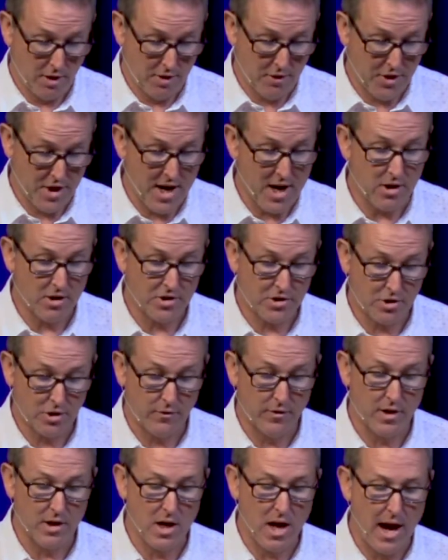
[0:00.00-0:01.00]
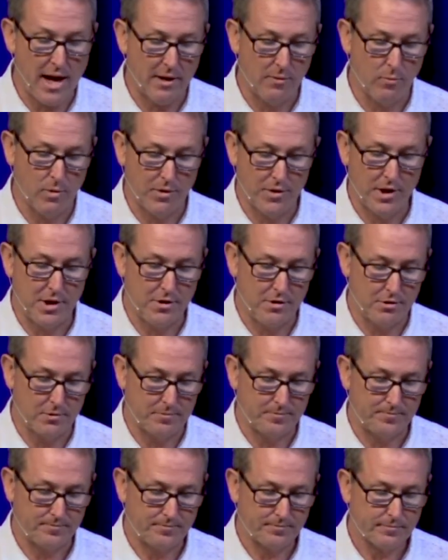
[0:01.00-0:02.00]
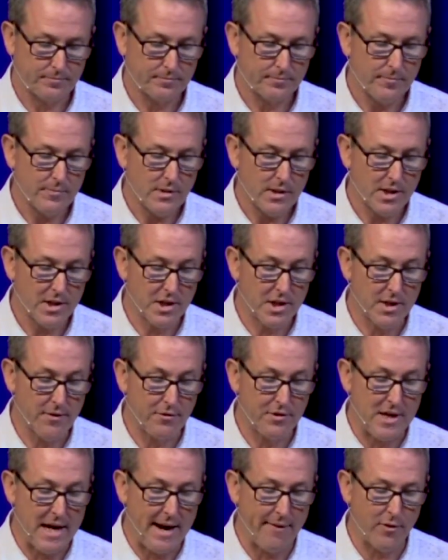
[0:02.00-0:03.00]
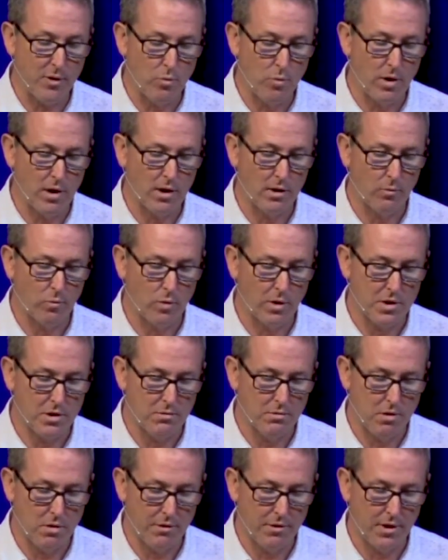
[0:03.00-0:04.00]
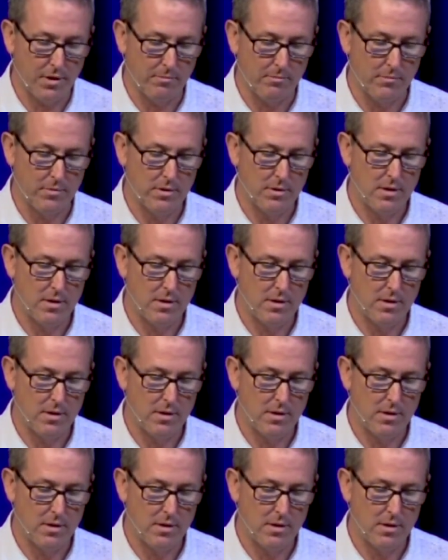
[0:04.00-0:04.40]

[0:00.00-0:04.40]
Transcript: they are serving God in what they do. Give to everyone what you owe them.